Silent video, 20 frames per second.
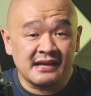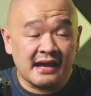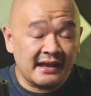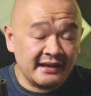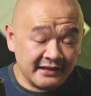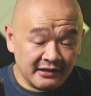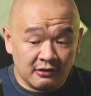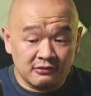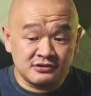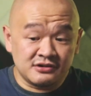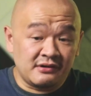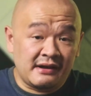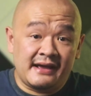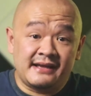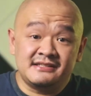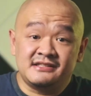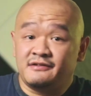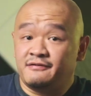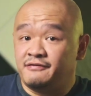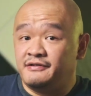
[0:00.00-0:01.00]
and it also
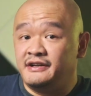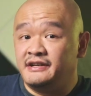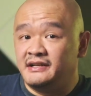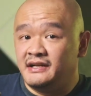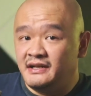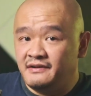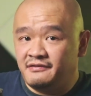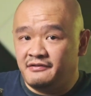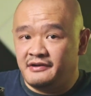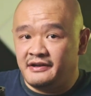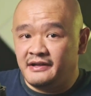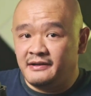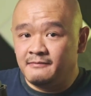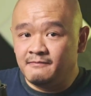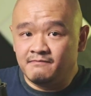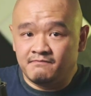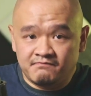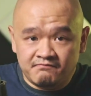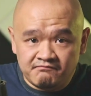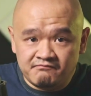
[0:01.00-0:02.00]
has free delivery,
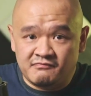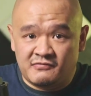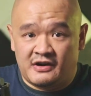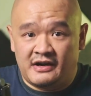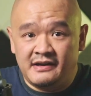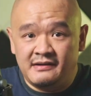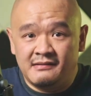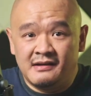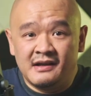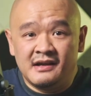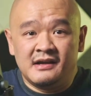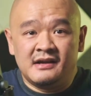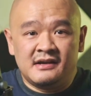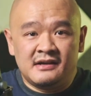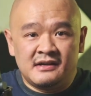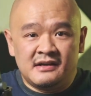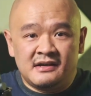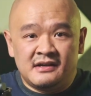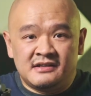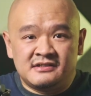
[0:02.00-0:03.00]
right?
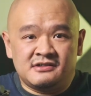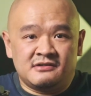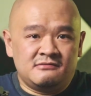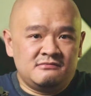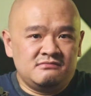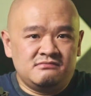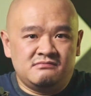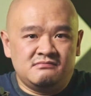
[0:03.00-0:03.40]
So